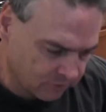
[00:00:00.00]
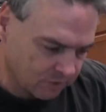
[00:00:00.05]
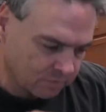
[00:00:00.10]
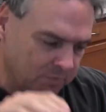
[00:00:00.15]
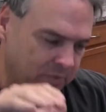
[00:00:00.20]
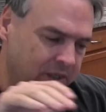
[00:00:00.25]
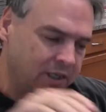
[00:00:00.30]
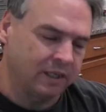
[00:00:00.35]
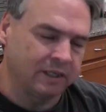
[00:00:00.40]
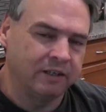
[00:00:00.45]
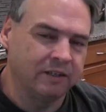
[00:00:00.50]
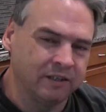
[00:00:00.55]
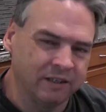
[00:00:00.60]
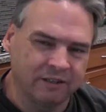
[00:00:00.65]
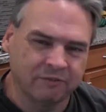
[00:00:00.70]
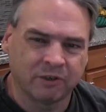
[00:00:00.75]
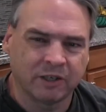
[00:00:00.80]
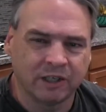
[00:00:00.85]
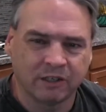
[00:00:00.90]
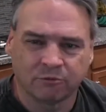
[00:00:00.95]
the bike, you
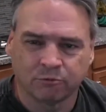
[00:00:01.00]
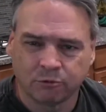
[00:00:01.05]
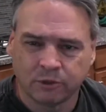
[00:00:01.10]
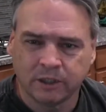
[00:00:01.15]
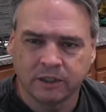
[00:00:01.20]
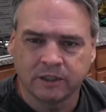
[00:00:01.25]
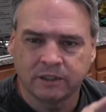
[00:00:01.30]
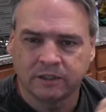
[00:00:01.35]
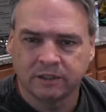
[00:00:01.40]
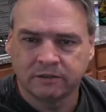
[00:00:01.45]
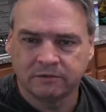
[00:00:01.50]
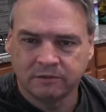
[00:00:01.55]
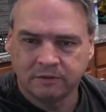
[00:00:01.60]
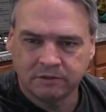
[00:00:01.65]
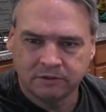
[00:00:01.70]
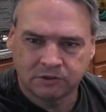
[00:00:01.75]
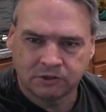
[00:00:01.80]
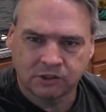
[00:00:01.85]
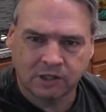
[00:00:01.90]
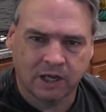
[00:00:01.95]
never get a really good
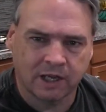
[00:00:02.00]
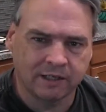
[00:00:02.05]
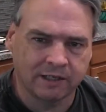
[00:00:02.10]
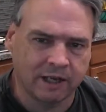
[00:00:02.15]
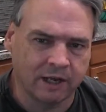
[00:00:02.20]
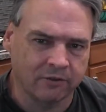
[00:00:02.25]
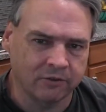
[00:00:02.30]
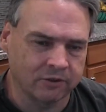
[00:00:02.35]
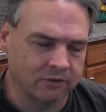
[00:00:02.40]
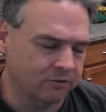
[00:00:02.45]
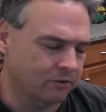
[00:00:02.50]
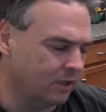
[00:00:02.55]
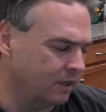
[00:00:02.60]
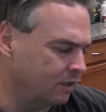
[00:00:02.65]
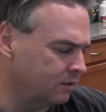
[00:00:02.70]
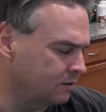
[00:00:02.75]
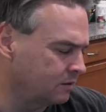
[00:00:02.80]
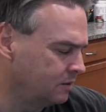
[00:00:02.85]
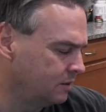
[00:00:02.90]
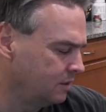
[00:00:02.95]
shot down the
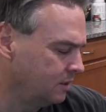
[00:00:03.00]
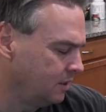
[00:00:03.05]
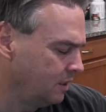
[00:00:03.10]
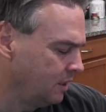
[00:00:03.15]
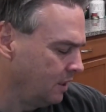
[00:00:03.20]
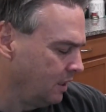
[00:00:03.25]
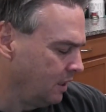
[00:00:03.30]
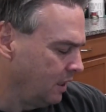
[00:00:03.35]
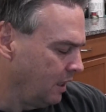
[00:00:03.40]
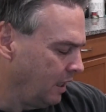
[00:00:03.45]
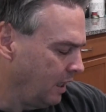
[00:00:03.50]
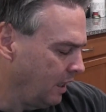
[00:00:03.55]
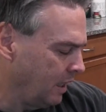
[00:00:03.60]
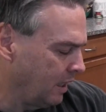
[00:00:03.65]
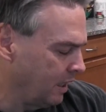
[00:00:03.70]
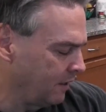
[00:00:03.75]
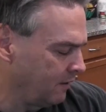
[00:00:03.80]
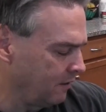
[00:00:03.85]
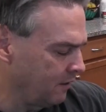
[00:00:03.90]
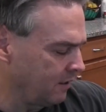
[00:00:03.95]
trail.
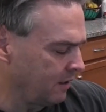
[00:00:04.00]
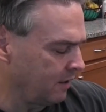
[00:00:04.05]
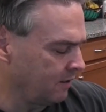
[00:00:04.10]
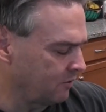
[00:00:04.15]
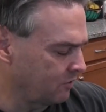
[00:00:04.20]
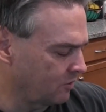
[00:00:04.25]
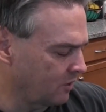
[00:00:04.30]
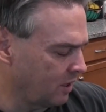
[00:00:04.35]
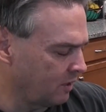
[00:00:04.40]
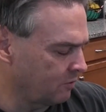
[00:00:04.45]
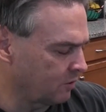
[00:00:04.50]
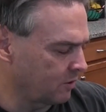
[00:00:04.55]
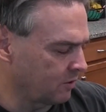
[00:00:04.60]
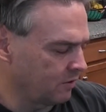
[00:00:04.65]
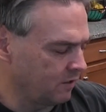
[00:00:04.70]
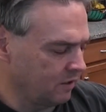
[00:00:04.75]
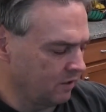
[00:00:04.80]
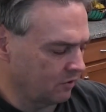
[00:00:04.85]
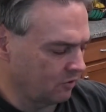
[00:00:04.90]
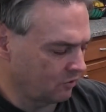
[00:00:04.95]
And then I
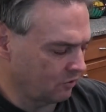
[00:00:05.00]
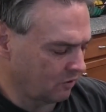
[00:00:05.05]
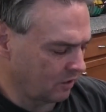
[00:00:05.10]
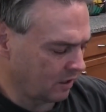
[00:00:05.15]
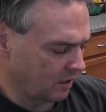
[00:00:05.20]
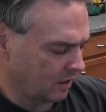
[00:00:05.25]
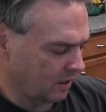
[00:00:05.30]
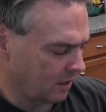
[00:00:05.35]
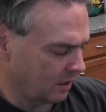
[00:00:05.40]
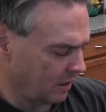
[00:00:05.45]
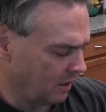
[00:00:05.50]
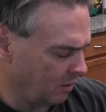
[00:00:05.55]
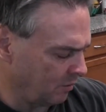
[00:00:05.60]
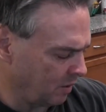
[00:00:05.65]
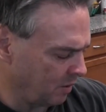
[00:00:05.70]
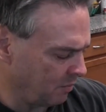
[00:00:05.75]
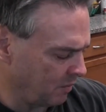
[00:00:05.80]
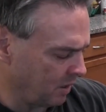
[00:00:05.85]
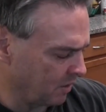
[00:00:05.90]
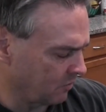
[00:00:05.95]
discovered this
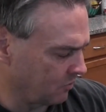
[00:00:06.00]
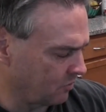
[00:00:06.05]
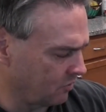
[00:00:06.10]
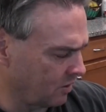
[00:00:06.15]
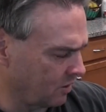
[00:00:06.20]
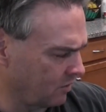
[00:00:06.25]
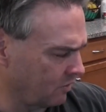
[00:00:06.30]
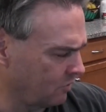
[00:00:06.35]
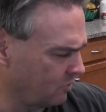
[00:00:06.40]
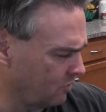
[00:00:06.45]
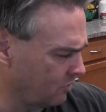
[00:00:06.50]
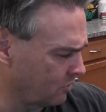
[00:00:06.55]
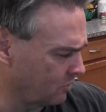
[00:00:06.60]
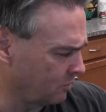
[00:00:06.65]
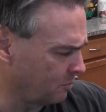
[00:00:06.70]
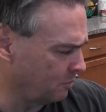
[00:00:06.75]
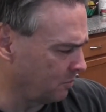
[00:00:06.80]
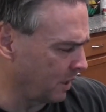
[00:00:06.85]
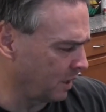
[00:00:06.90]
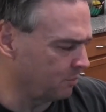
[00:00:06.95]
helmet mount
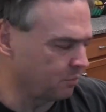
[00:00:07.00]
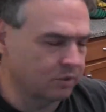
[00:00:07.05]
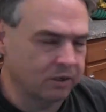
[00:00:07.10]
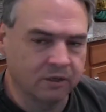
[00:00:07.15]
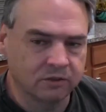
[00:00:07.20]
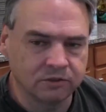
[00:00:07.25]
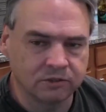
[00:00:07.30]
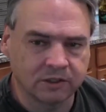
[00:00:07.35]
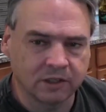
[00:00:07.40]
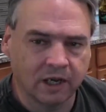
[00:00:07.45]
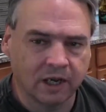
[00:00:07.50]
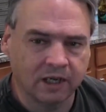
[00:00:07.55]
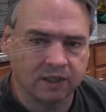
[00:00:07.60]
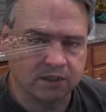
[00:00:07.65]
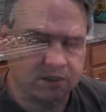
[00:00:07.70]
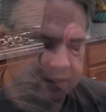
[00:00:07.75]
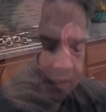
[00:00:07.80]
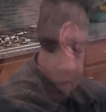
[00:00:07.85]
system by ProShot.